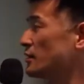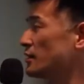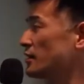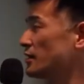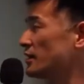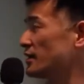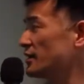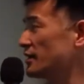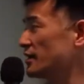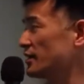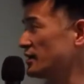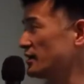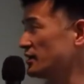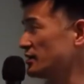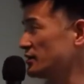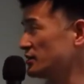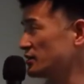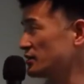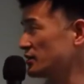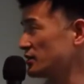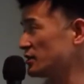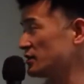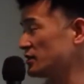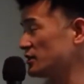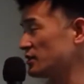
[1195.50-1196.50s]

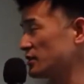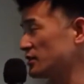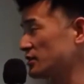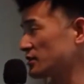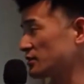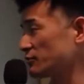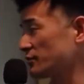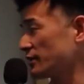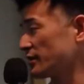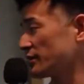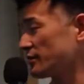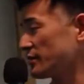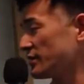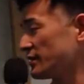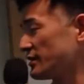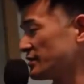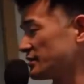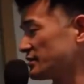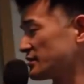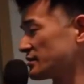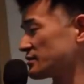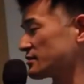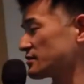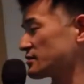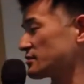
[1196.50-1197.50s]
And quickly,
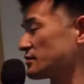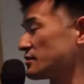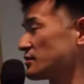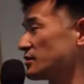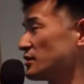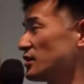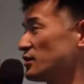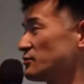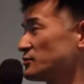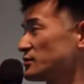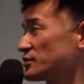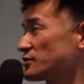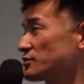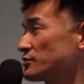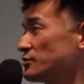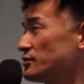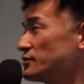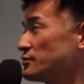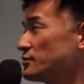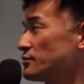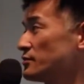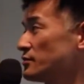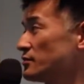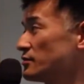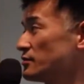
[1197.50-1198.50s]
I'll just go
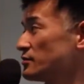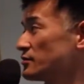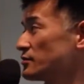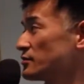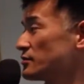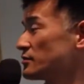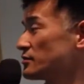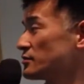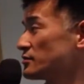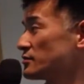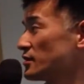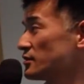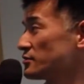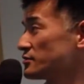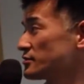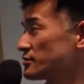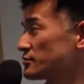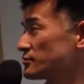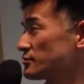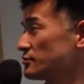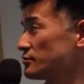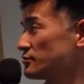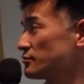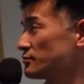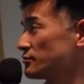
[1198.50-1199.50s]

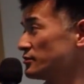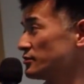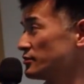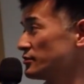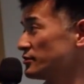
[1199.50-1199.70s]
through